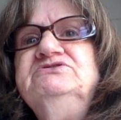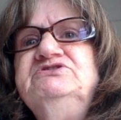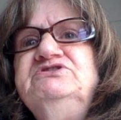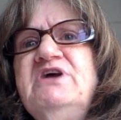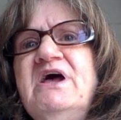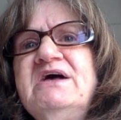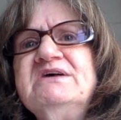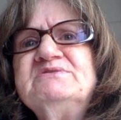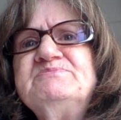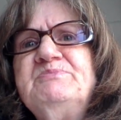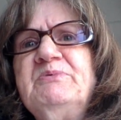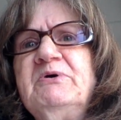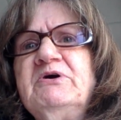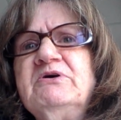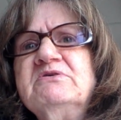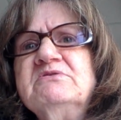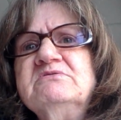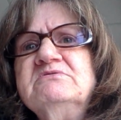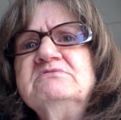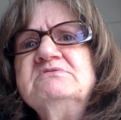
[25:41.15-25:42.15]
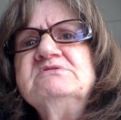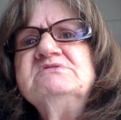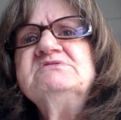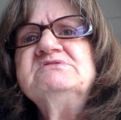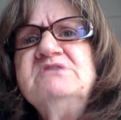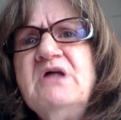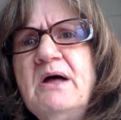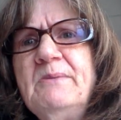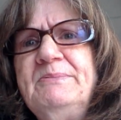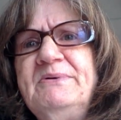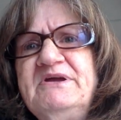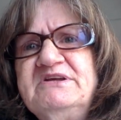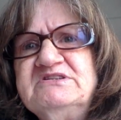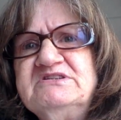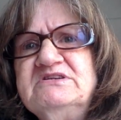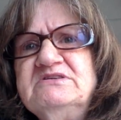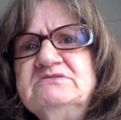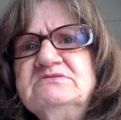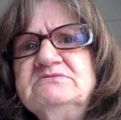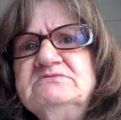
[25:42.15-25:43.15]
Jasper, stop
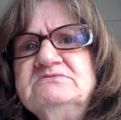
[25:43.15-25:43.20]
it.